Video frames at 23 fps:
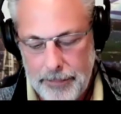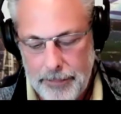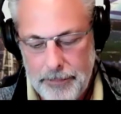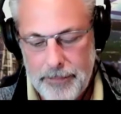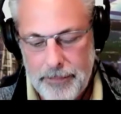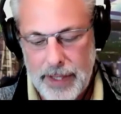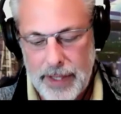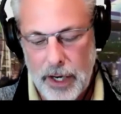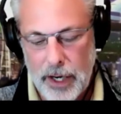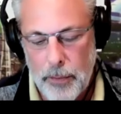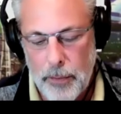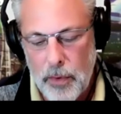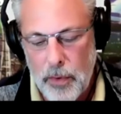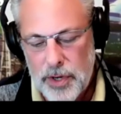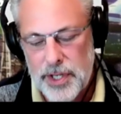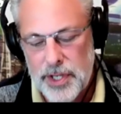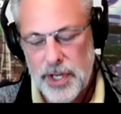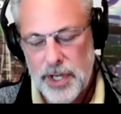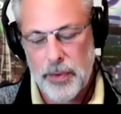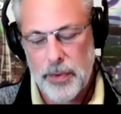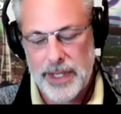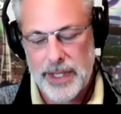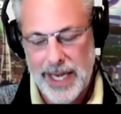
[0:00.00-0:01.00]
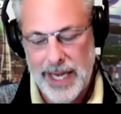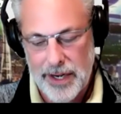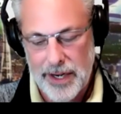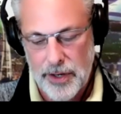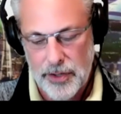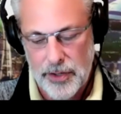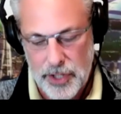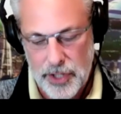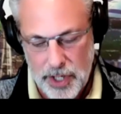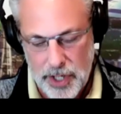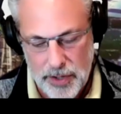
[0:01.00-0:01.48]
More so with Daniel
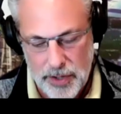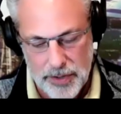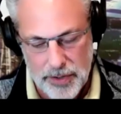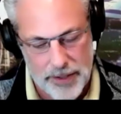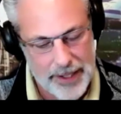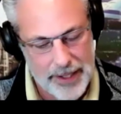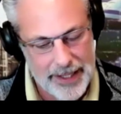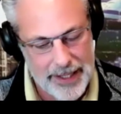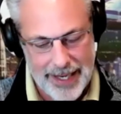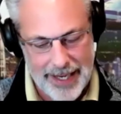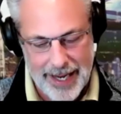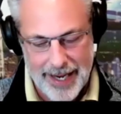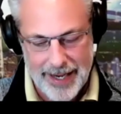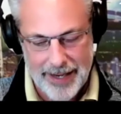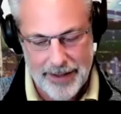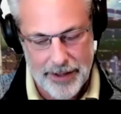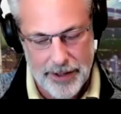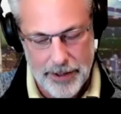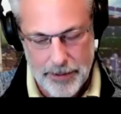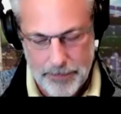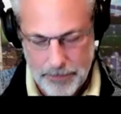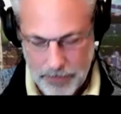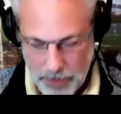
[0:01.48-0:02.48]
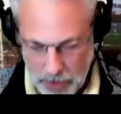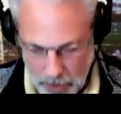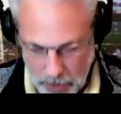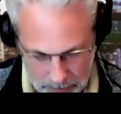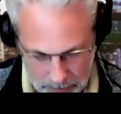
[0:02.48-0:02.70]
Jones. He's not in there. Colt